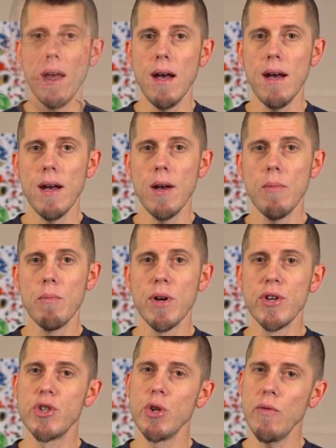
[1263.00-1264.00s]

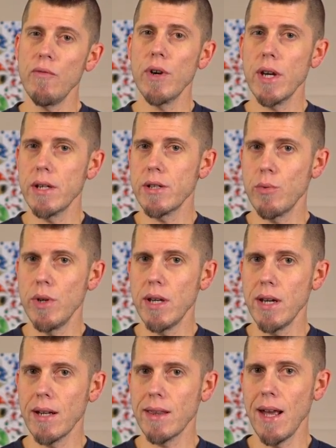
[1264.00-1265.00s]
But don't forget to
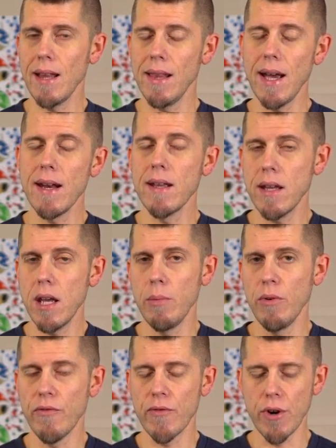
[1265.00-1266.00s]
reconnect that lighting
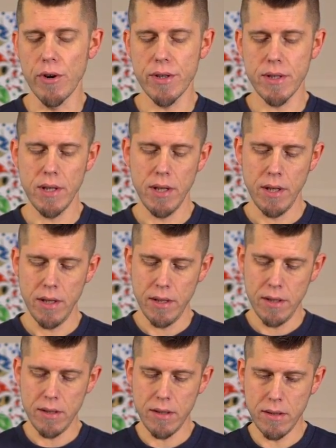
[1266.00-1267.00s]
cable first.
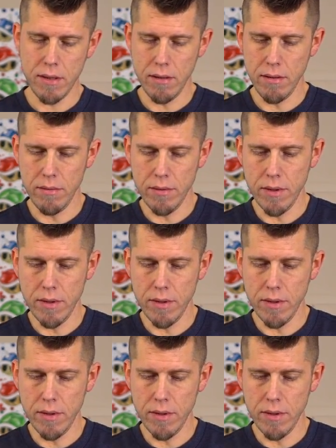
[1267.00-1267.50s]
So